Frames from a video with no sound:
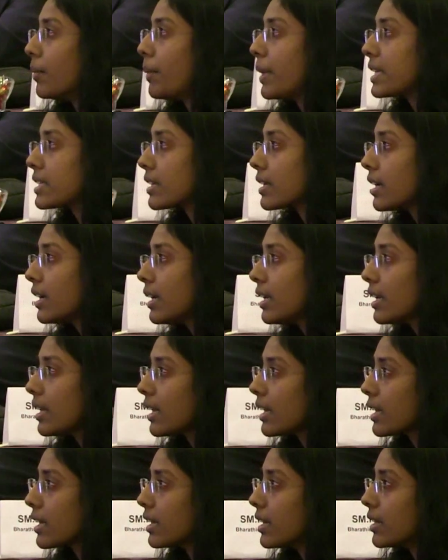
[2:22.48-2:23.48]
Basically,
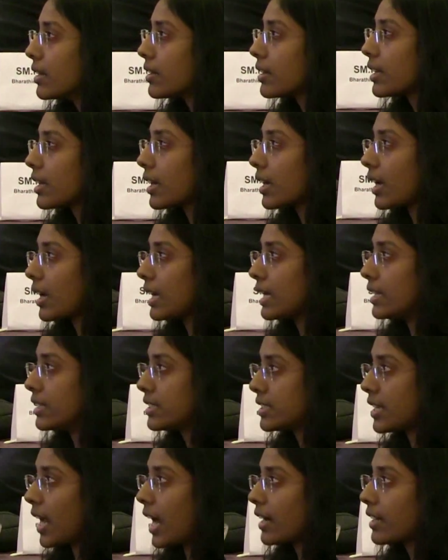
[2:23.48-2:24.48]
like a
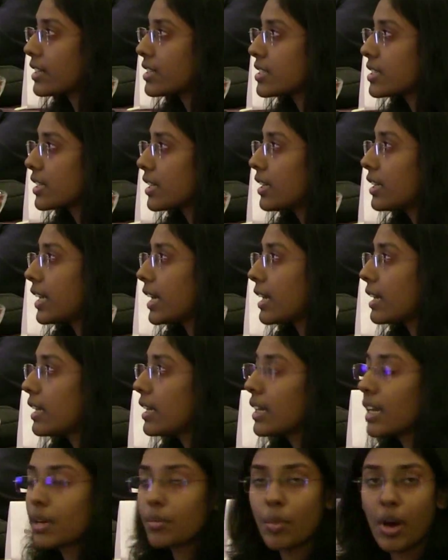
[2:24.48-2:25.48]
statistical
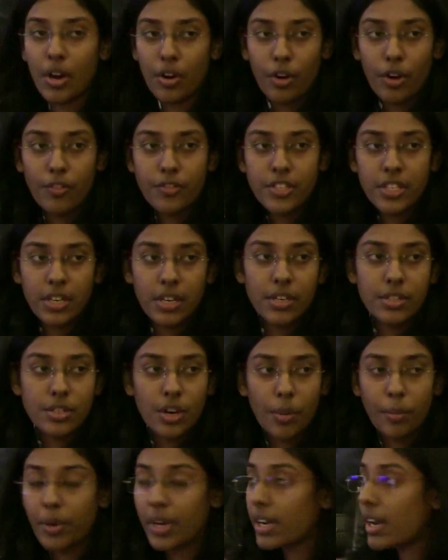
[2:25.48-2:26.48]
technique like Markov chain and
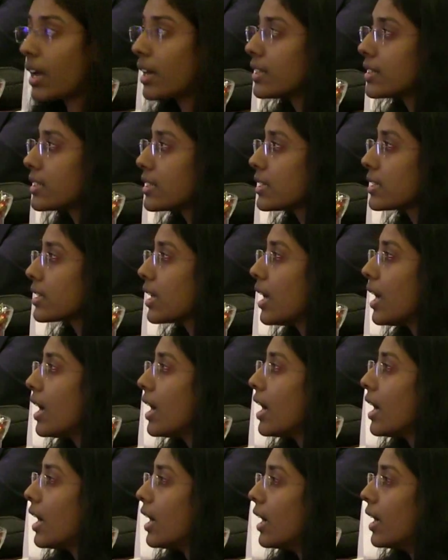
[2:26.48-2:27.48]
entropy analysis
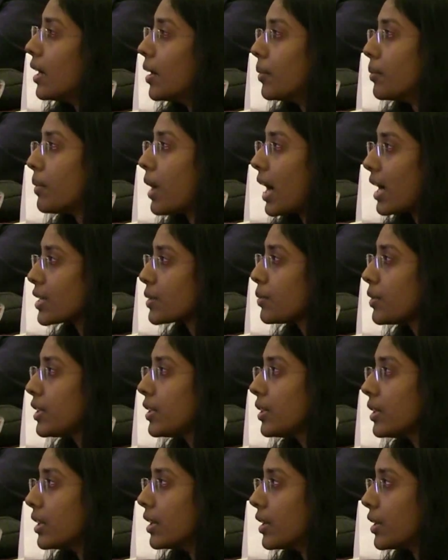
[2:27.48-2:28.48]
has
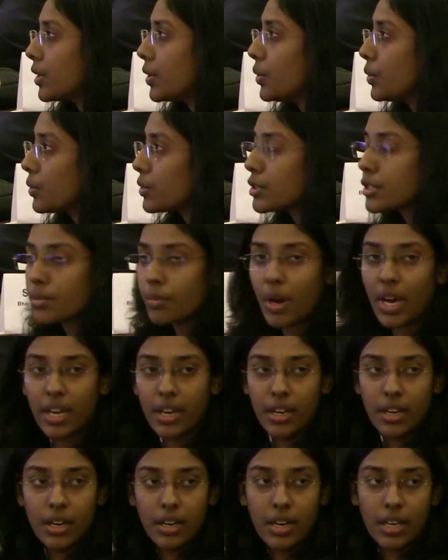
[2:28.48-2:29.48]
been used
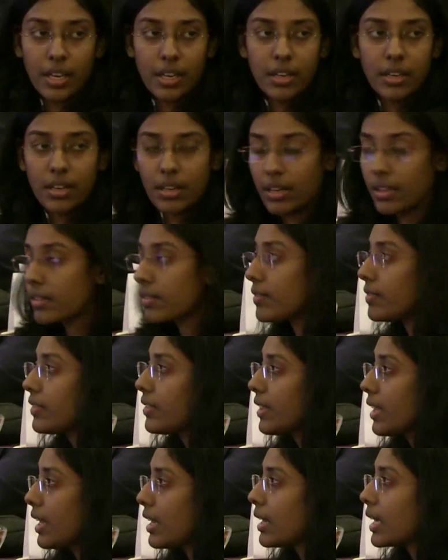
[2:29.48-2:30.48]
by
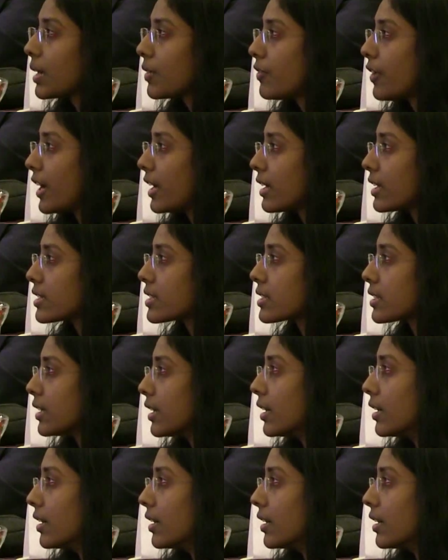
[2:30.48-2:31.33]
like various